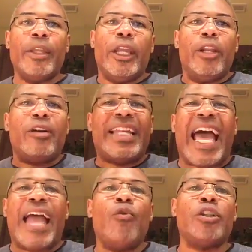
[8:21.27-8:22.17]
You know, a
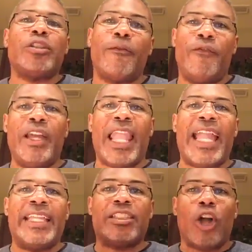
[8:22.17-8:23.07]
guy wants to feel
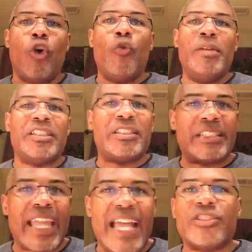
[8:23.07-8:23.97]
like his home is his
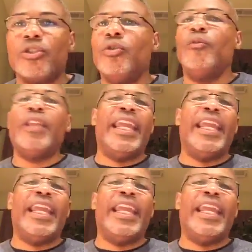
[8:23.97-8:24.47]
castle.